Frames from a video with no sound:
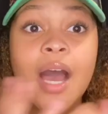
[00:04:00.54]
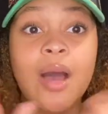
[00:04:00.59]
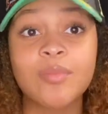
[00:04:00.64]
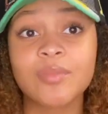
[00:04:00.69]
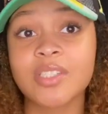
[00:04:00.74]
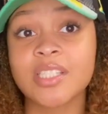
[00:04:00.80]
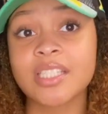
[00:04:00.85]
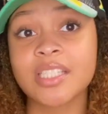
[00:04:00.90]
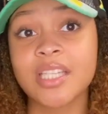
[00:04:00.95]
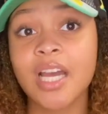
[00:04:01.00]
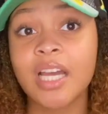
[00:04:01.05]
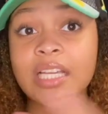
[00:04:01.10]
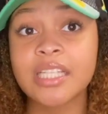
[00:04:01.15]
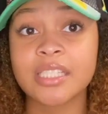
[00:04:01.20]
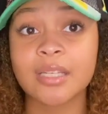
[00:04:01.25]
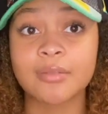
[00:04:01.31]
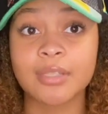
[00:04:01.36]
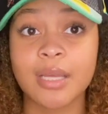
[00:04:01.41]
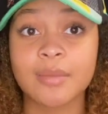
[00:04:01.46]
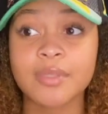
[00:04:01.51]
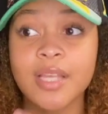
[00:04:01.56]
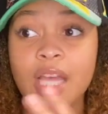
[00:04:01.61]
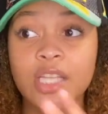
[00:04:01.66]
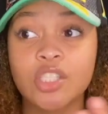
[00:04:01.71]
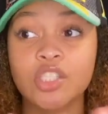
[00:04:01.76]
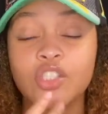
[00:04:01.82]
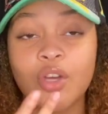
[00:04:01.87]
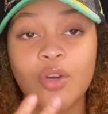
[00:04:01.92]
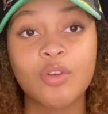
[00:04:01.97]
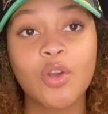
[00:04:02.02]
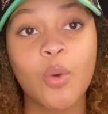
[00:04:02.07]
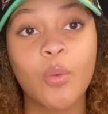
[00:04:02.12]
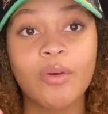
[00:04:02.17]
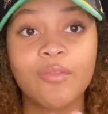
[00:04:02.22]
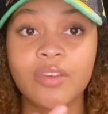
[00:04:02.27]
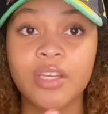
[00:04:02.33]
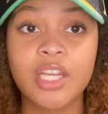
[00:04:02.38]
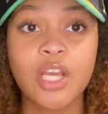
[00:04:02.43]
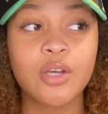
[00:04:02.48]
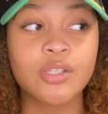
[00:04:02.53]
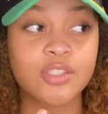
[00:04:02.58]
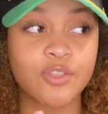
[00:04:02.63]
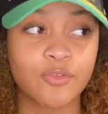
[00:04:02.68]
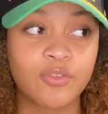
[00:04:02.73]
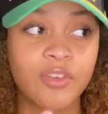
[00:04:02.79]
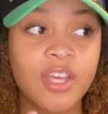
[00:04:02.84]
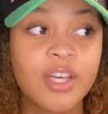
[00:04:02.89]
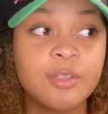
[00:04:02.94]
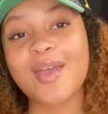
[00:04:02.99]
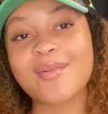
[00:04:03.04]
I'm just stuck and sometimes I just don't know what videos to film.